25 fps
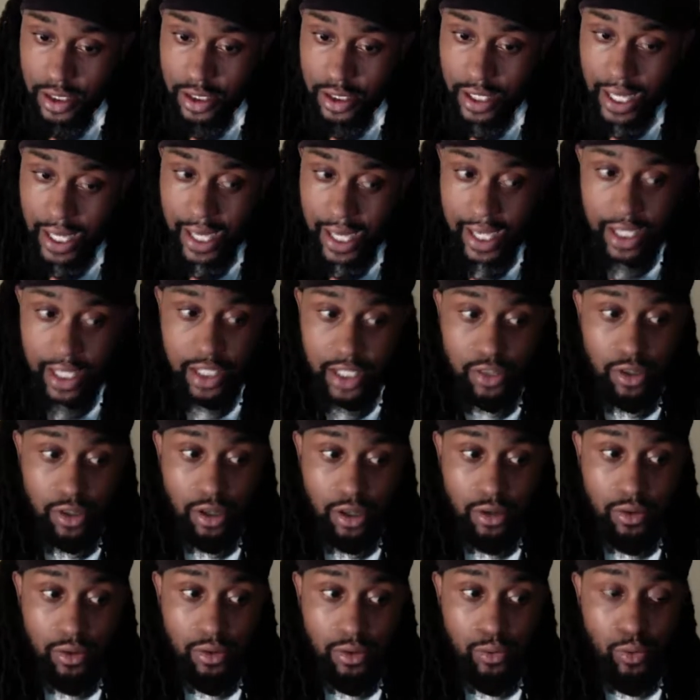and
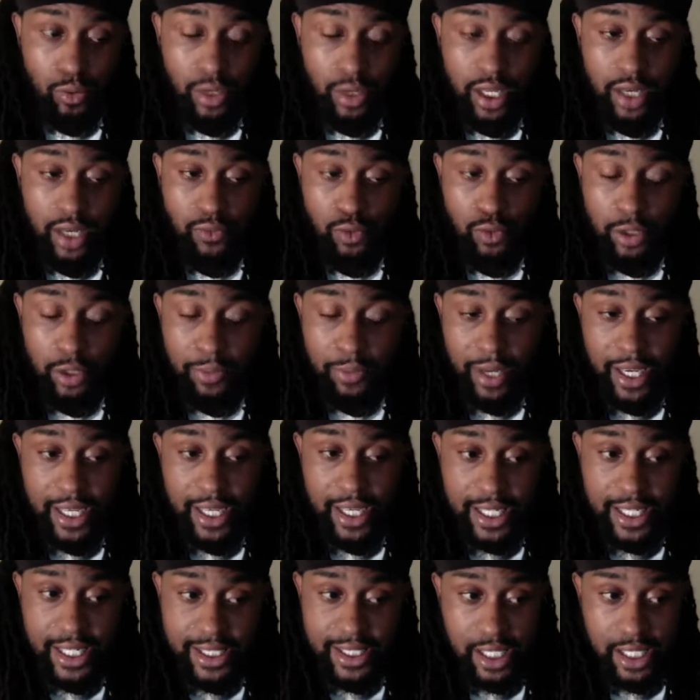if we
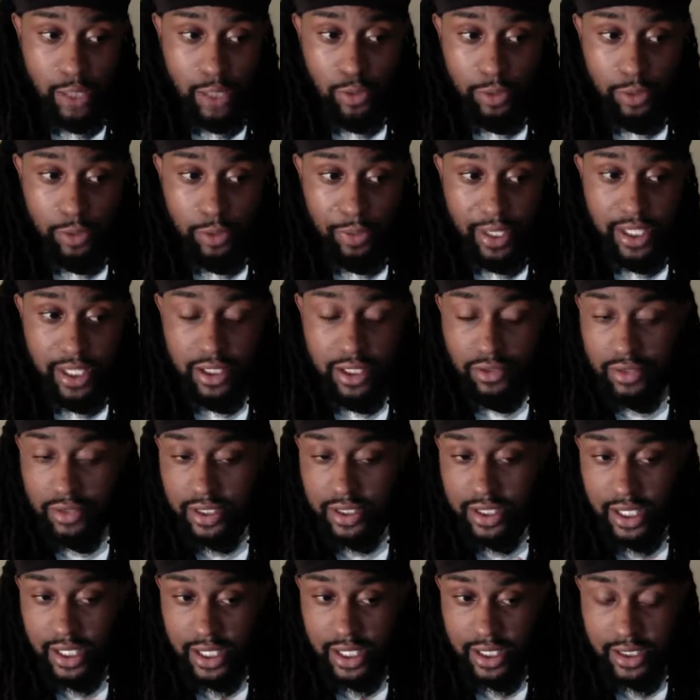paid, let's say we paid 3
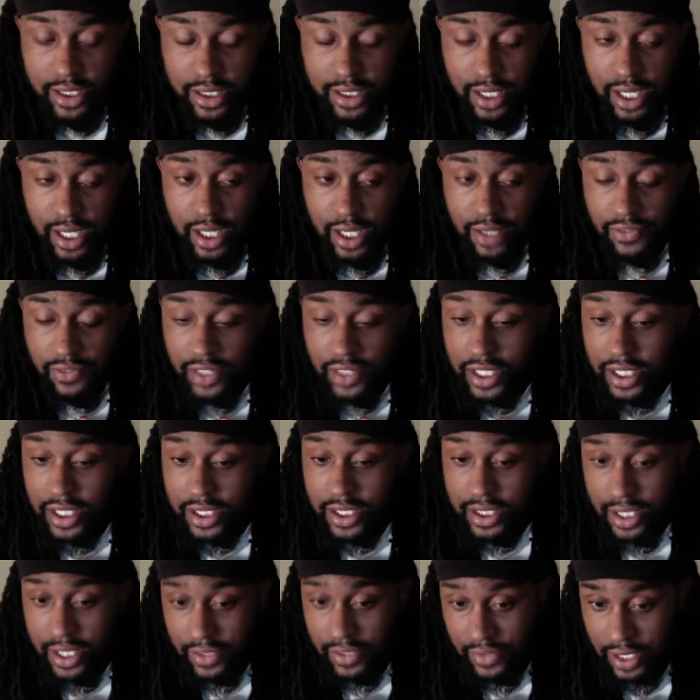cents for each
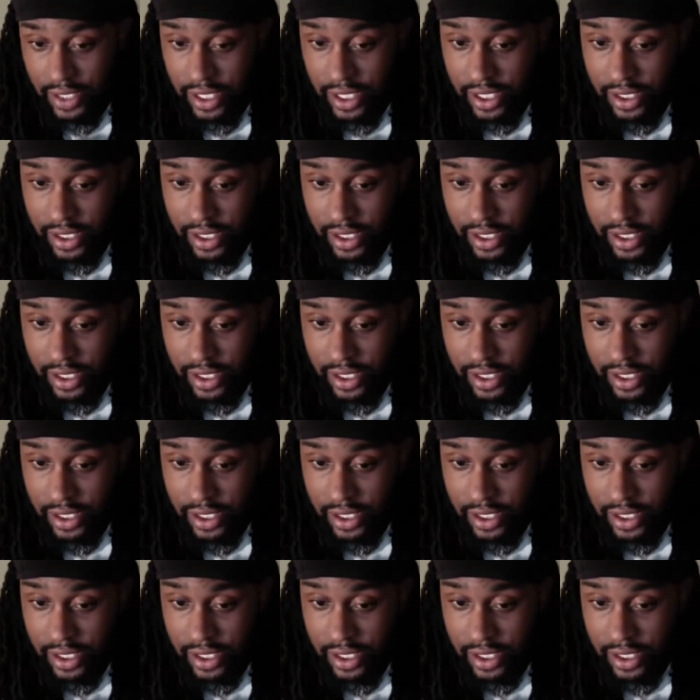dividend.